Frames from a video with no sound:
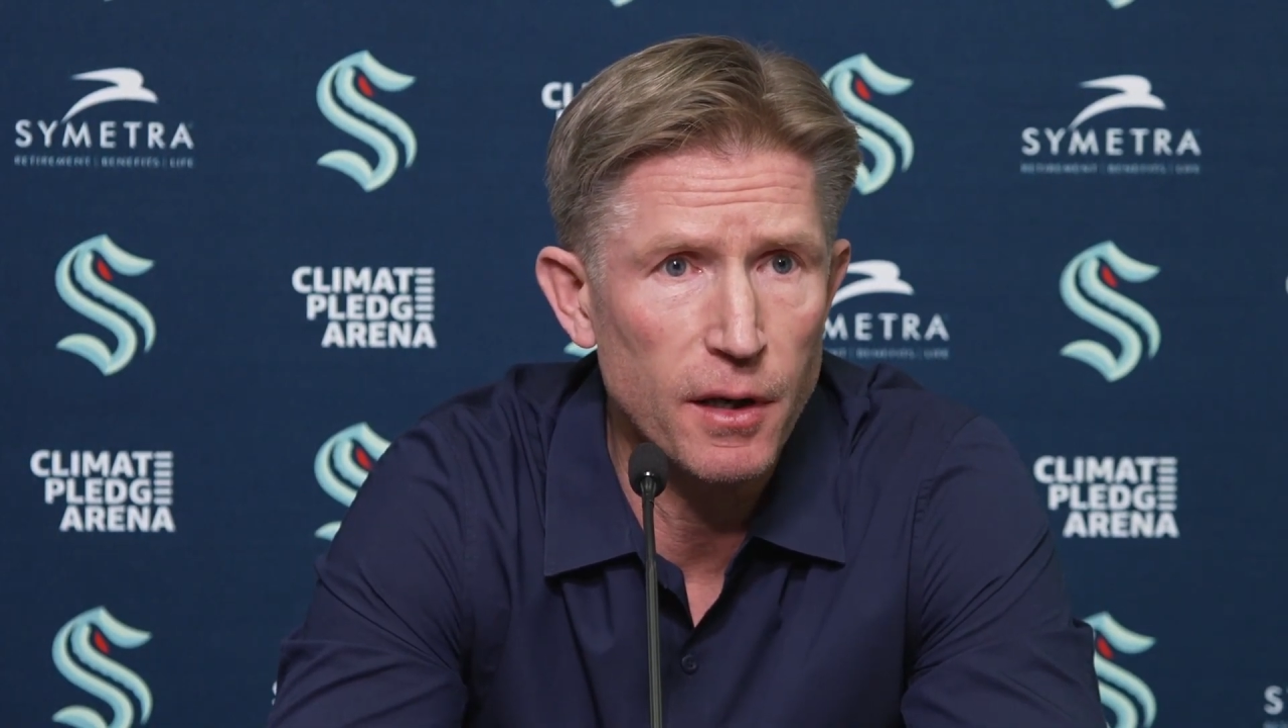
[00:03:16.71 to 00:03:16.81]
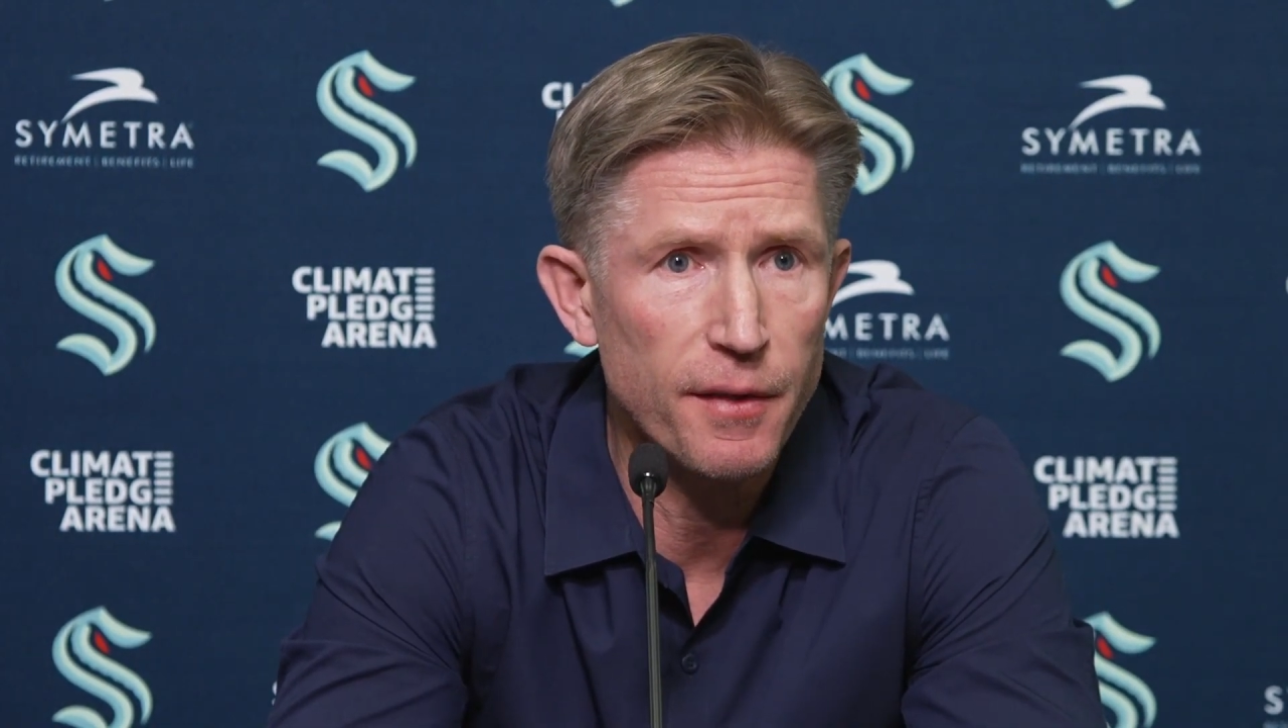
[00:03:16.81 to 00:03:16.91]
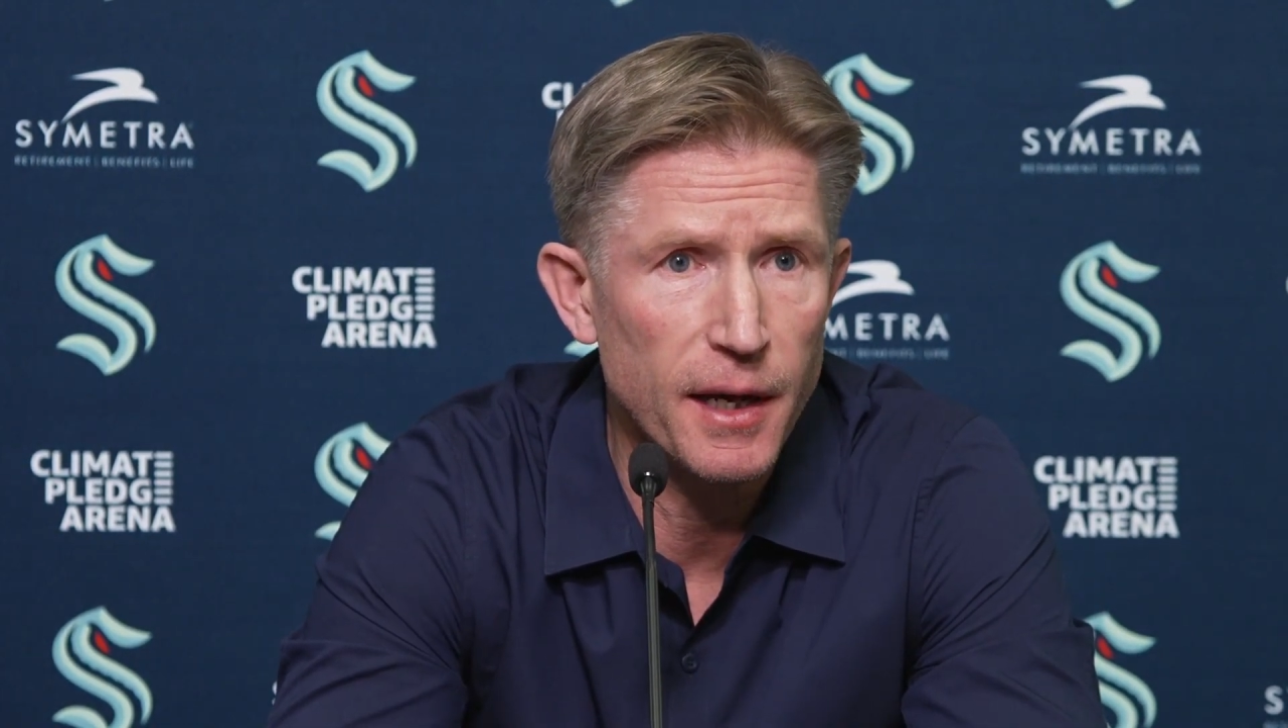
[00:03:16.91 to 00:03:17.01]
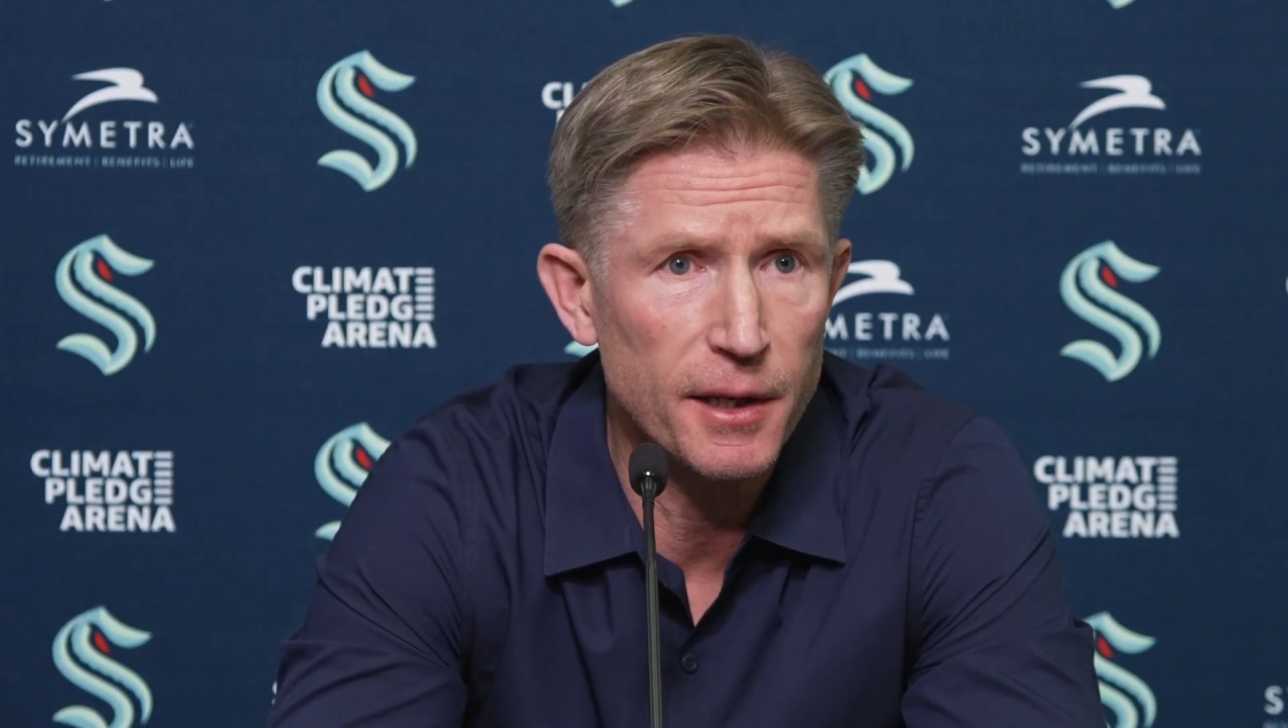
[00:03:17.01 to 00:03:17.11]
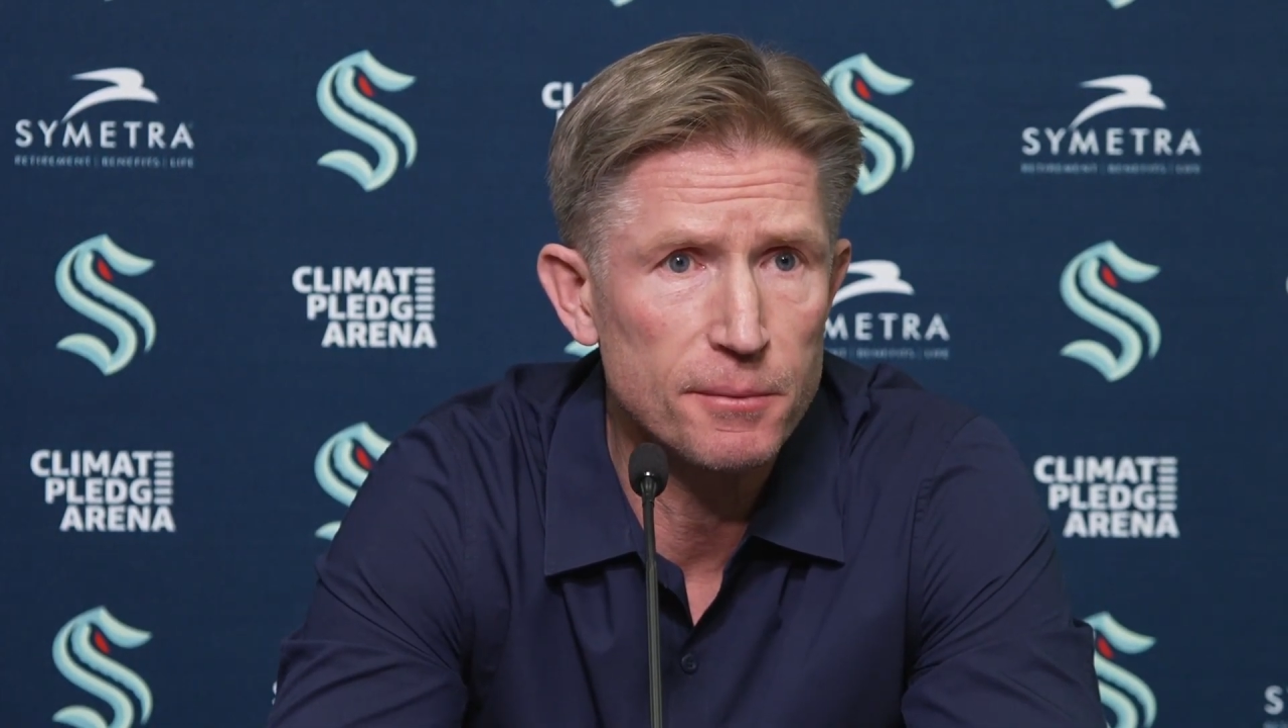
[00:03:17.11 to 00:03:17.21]

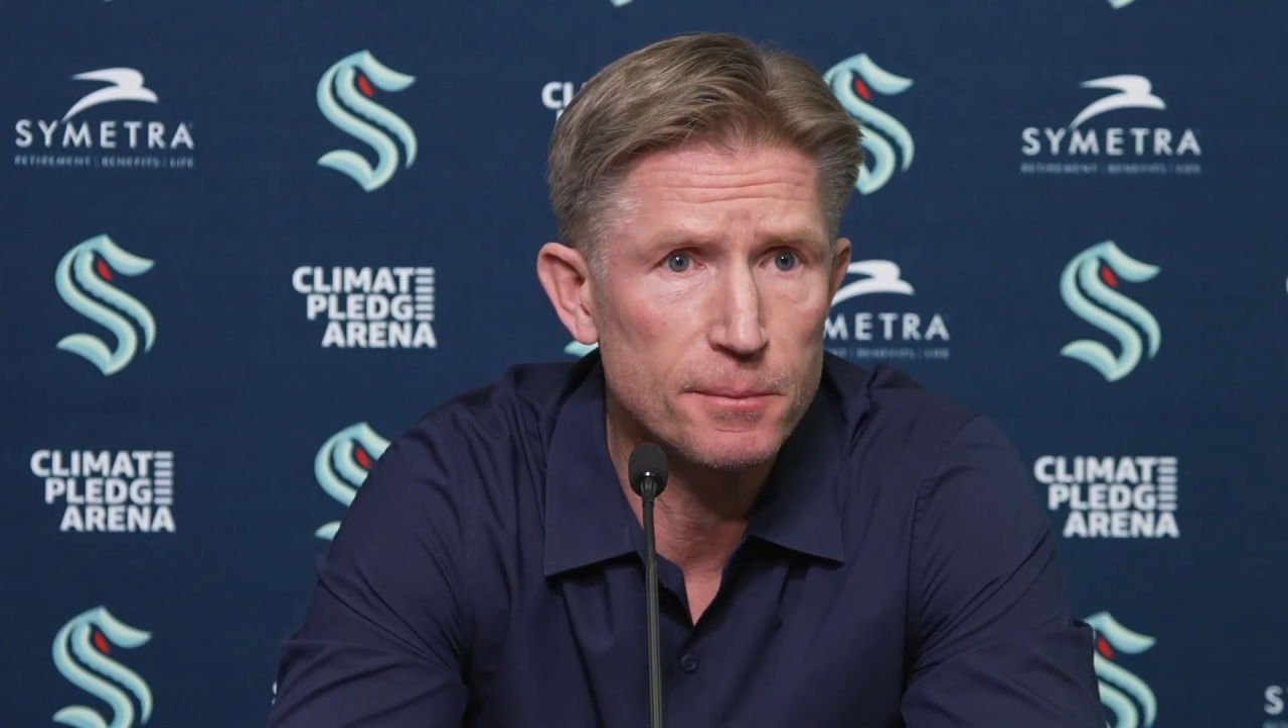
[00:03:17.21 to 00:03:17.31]
on that